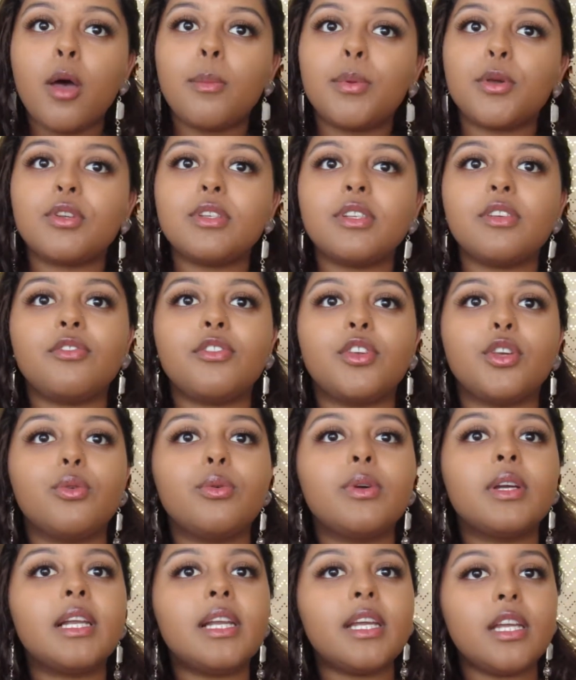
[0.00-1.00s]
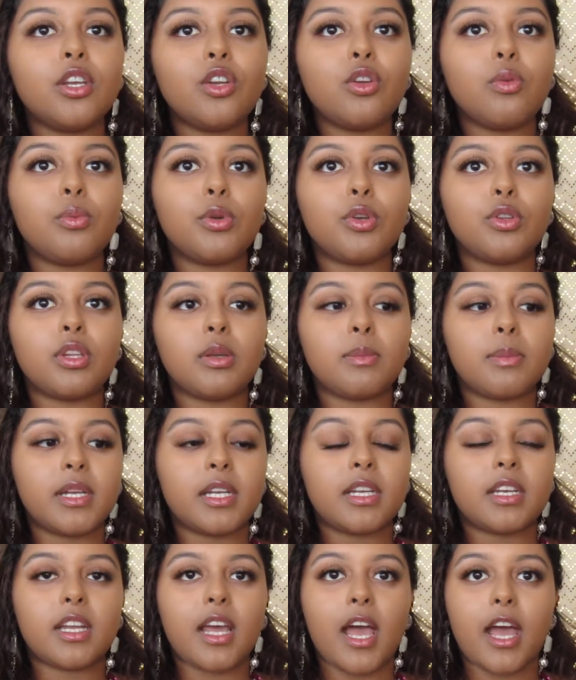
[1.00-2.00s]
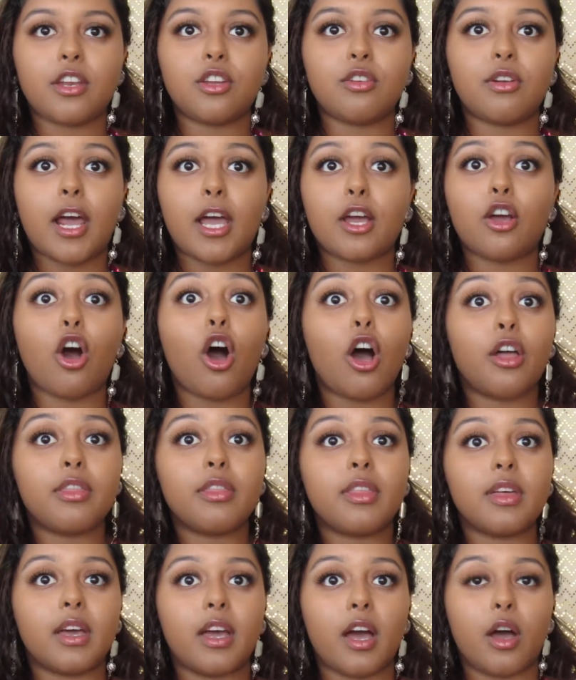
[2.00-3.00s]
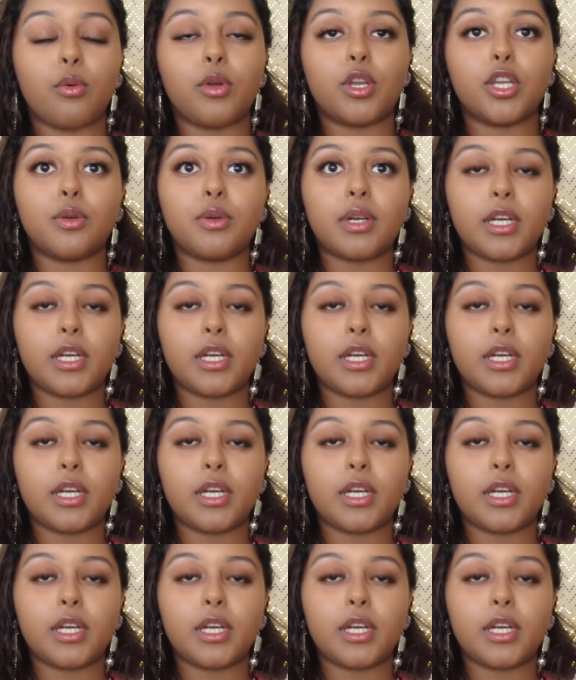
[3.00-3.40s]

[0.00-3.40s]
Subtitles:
because if you clean your beauty blender and you're like on the go and you